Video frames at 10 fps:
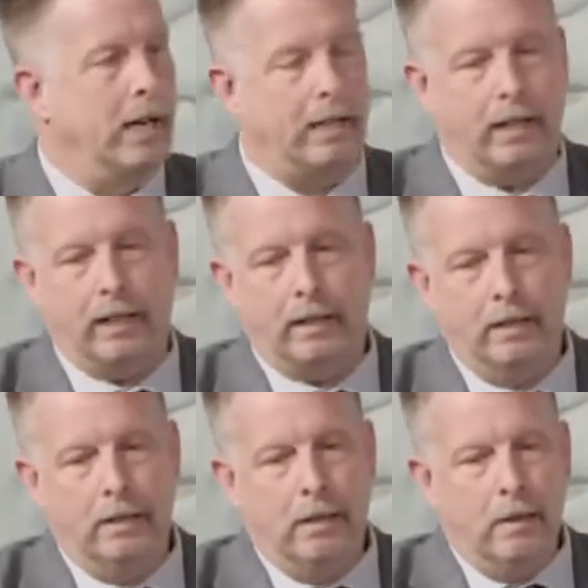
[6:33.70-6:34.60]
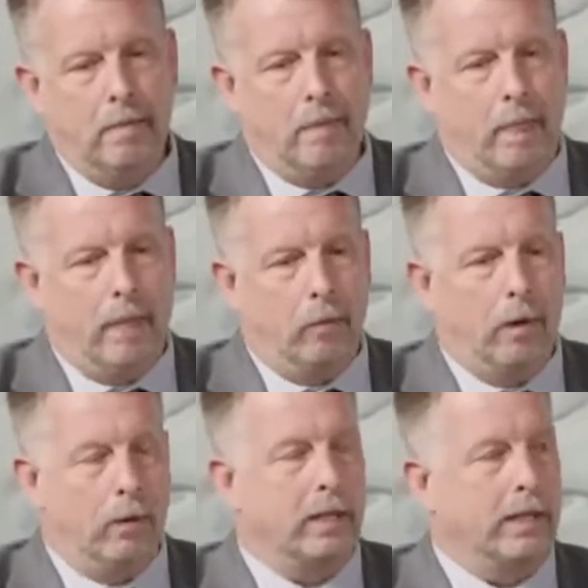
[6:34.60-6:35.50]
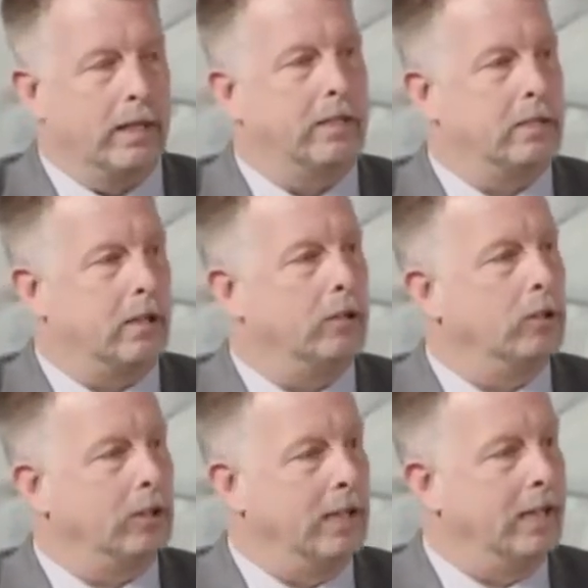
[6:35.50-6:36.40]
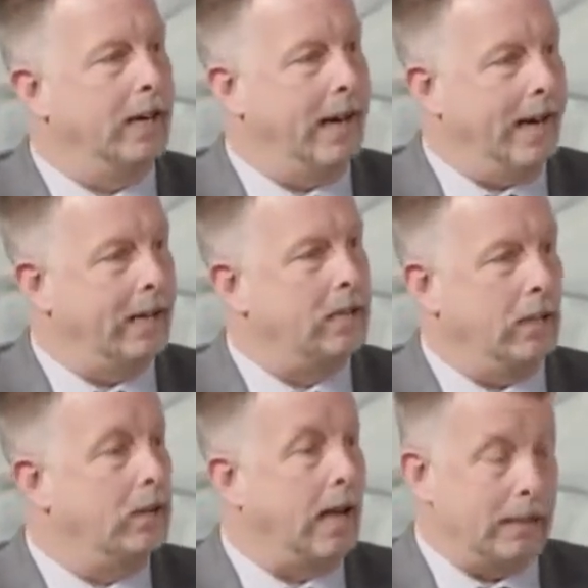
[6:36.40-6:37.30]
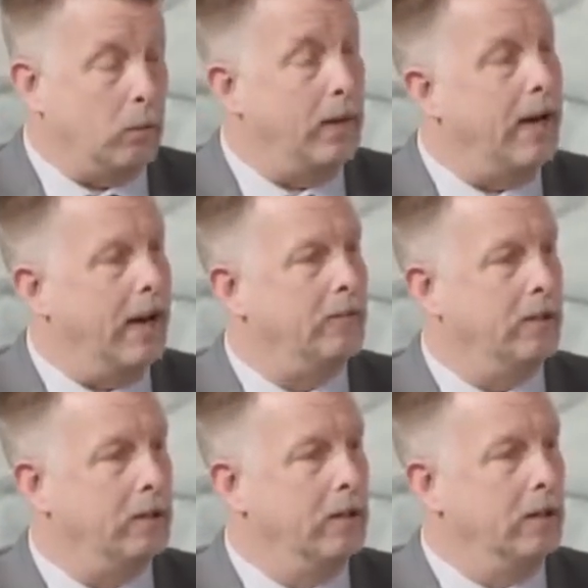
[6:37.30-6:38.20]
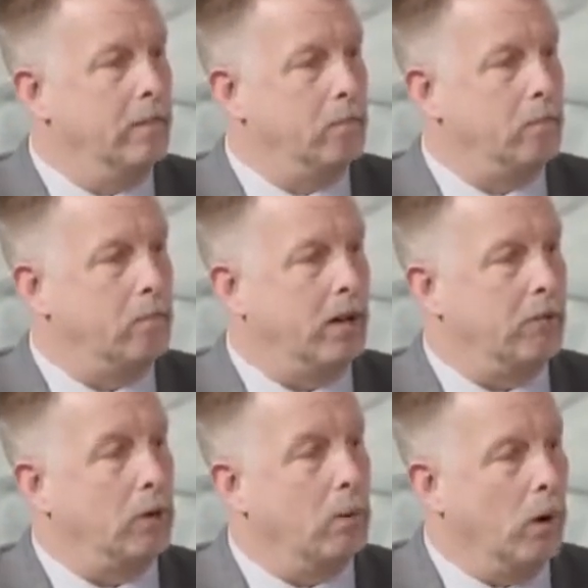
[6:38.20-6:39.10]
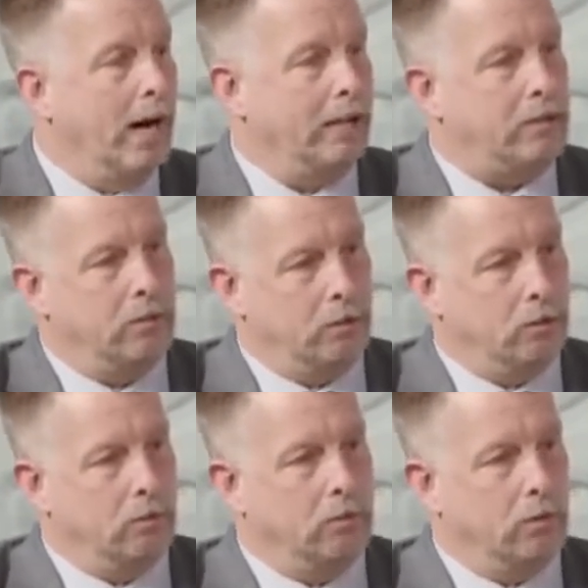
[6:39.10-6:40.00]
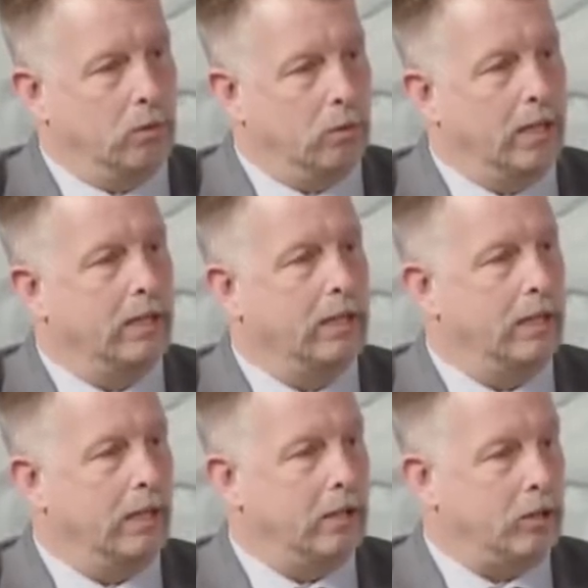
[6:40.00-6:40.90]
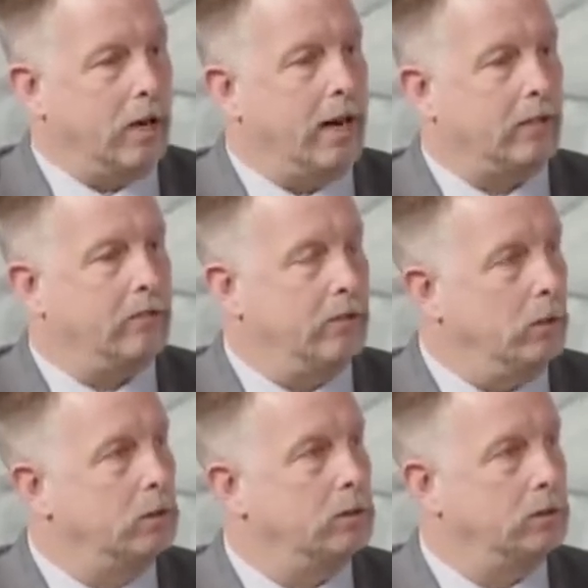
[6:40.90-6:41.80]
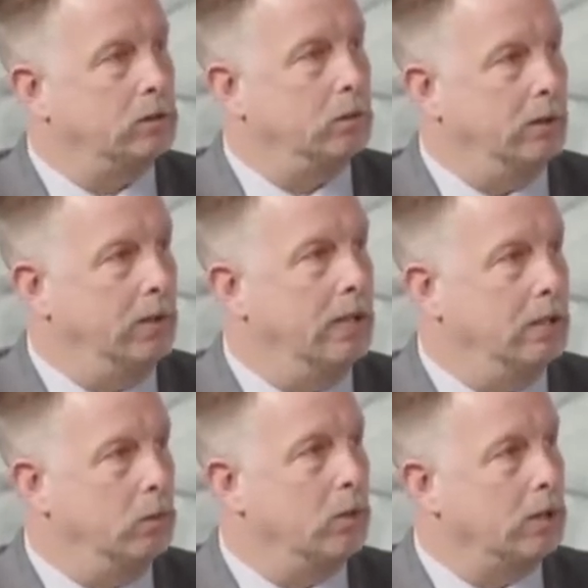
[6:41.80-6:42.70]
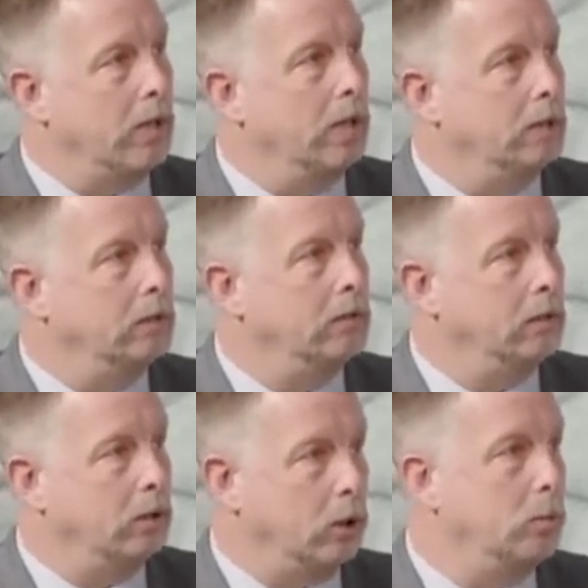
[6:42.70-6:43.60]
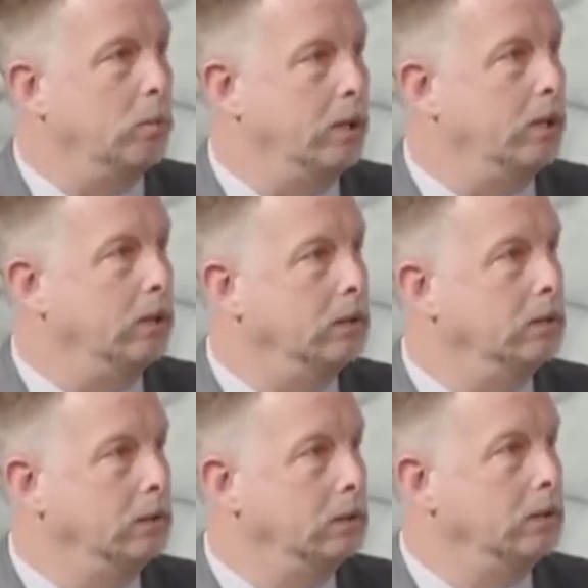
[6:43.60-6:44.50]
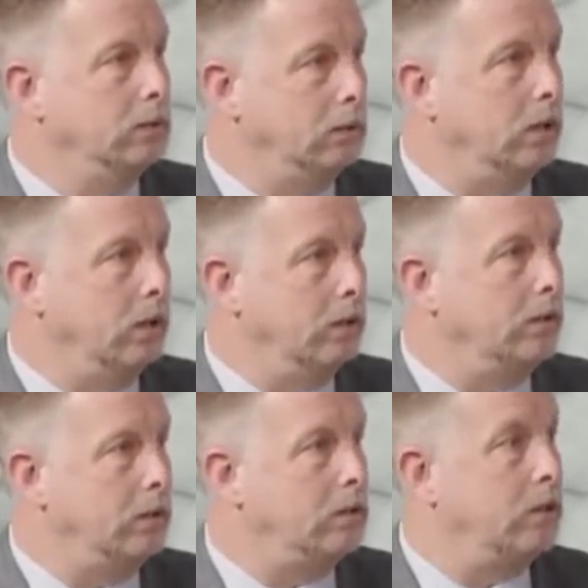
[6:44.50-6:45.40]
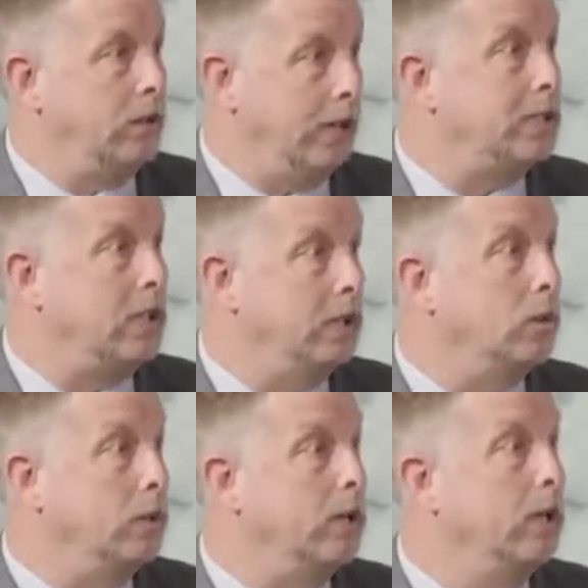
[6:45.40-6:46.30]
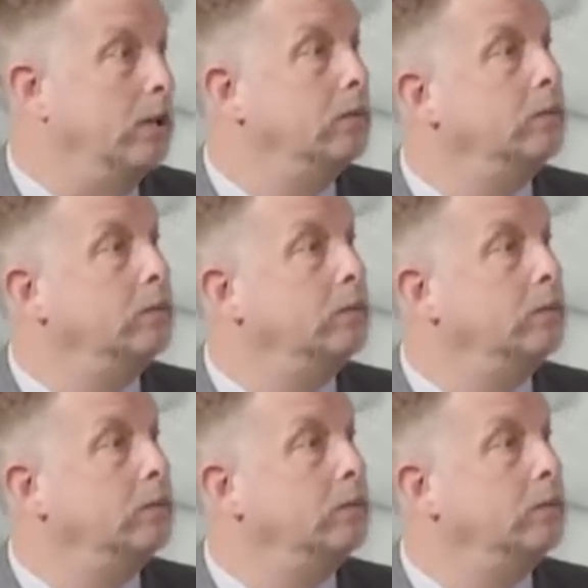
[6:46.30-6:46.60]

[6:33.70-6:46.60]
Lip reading: And I think we really need to start looking at, not that we haven't, but if we want to really attract folks, we need to work on curb appeal to the extent that we can.